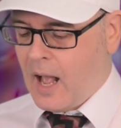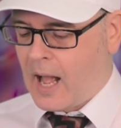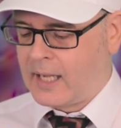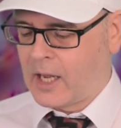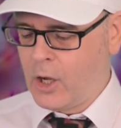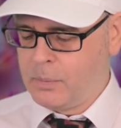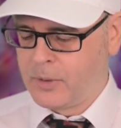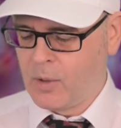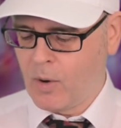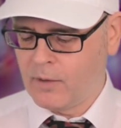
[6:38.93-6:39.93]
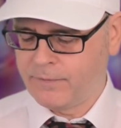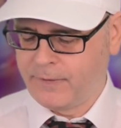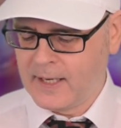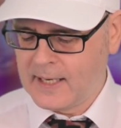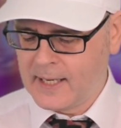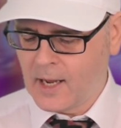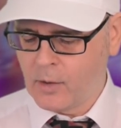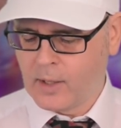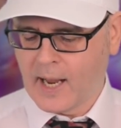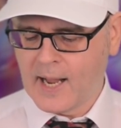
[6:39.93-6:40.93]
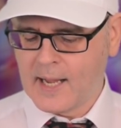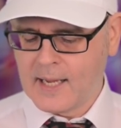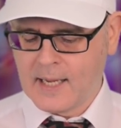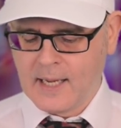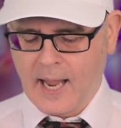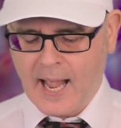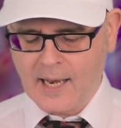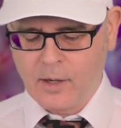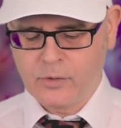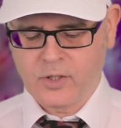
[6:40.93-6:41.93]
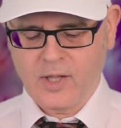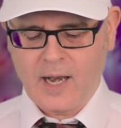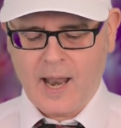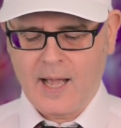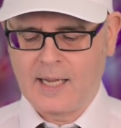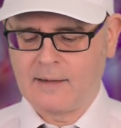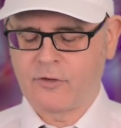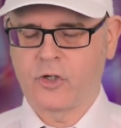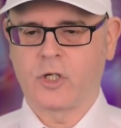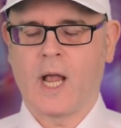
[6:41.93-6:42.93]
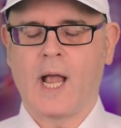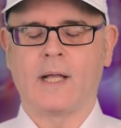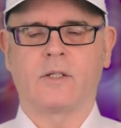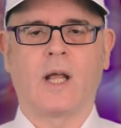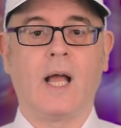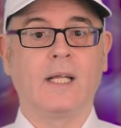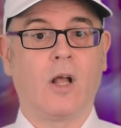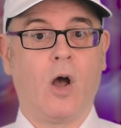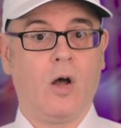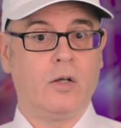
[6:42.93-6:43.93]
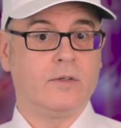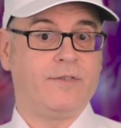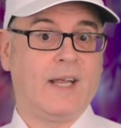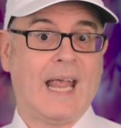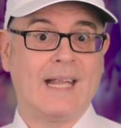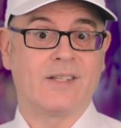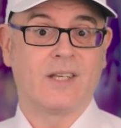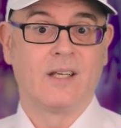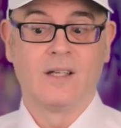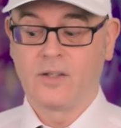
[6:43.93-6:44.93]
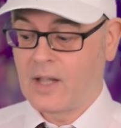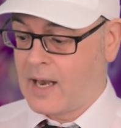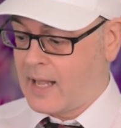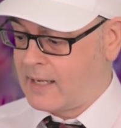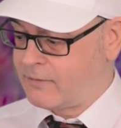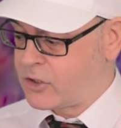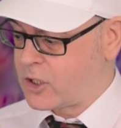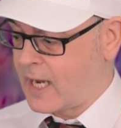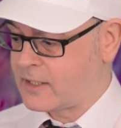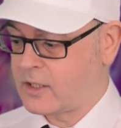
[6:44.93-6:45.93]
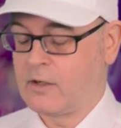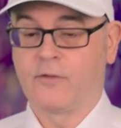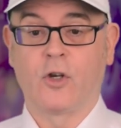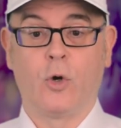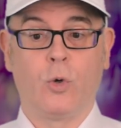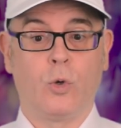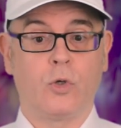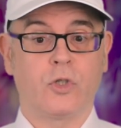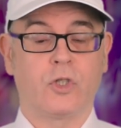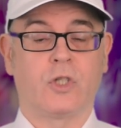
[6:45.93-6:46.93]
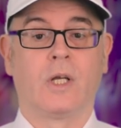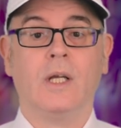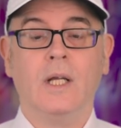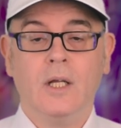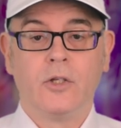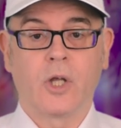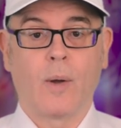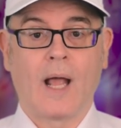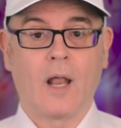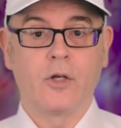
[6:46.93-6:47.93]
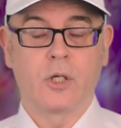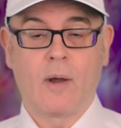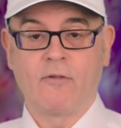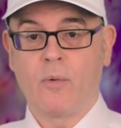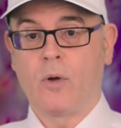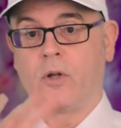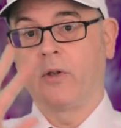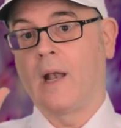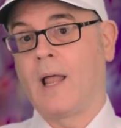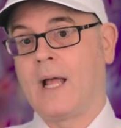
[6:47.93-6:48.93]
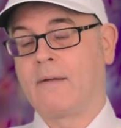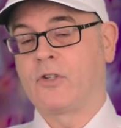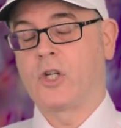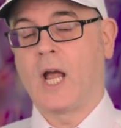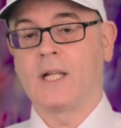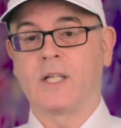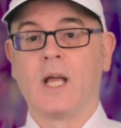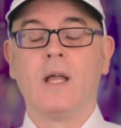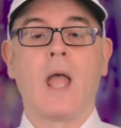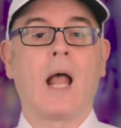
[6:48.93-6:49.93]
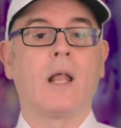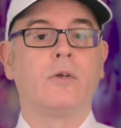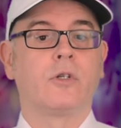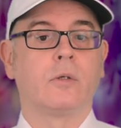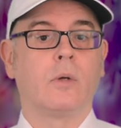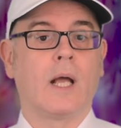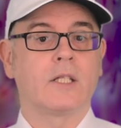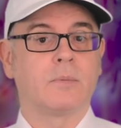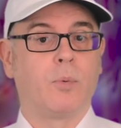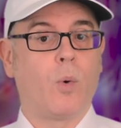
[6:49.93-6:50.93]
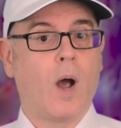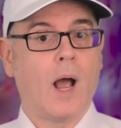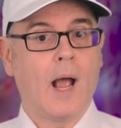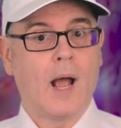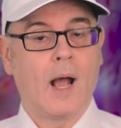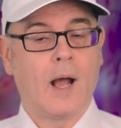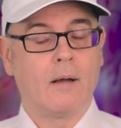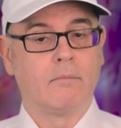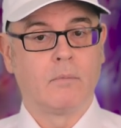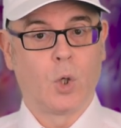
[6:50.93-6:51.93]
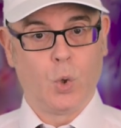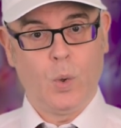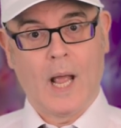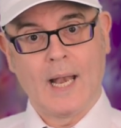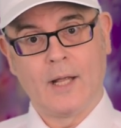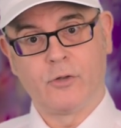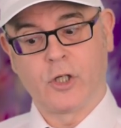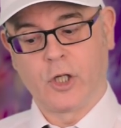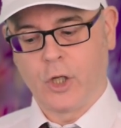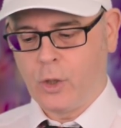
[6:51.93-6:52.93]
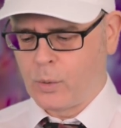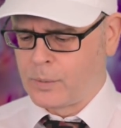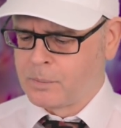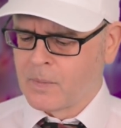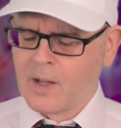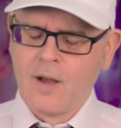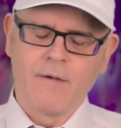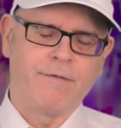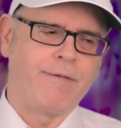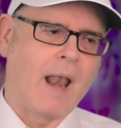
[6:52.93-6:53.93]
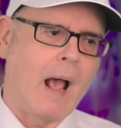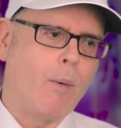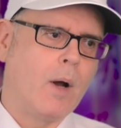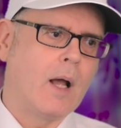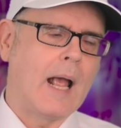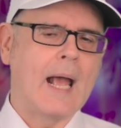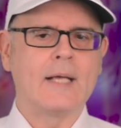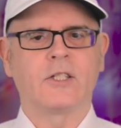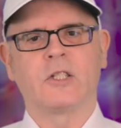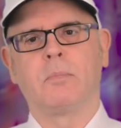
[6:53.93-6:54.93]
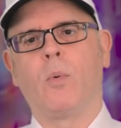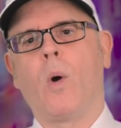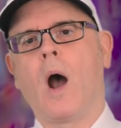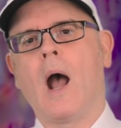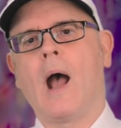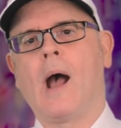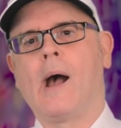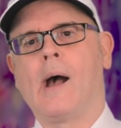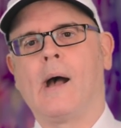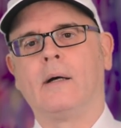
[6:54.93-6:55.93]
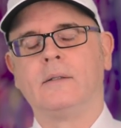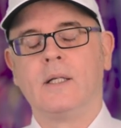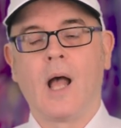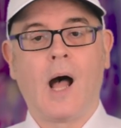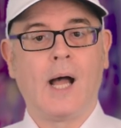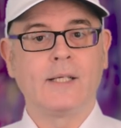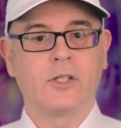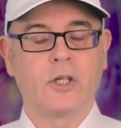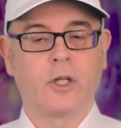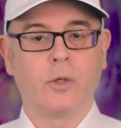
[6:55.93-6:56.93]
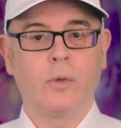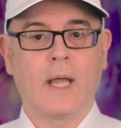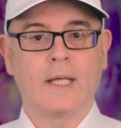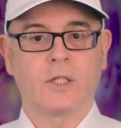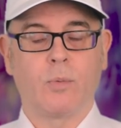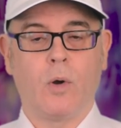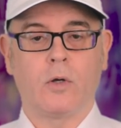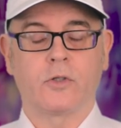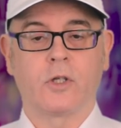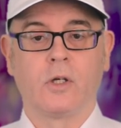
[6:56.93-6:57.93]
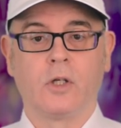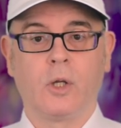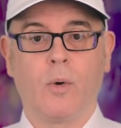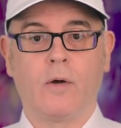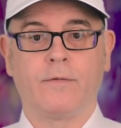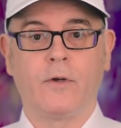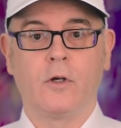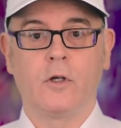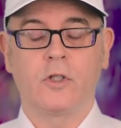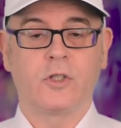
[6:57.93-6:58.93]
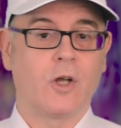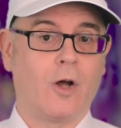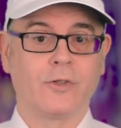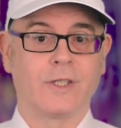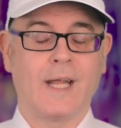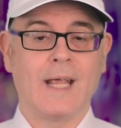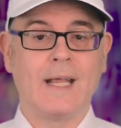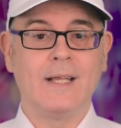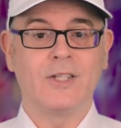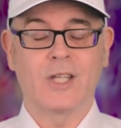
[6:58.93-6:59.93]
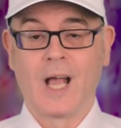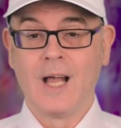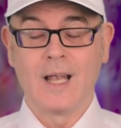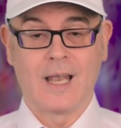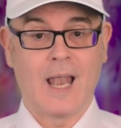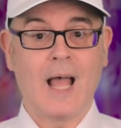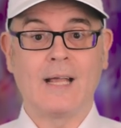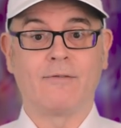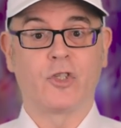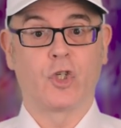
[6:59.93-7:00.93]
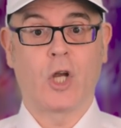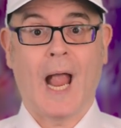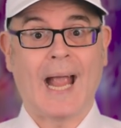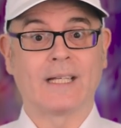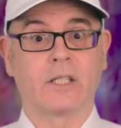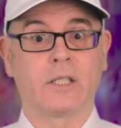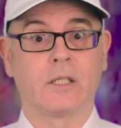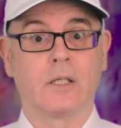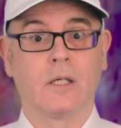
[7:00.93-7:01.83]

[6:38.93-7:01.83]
I hope you are feeling okay. Hello to the live chat. I can't forget the live chat, of course. So, hello to everyone on the live chat. Hello to Espoir. Oh, hello to you. Flower Espoir. Hi to you. Guess what? You are first on today's live chat.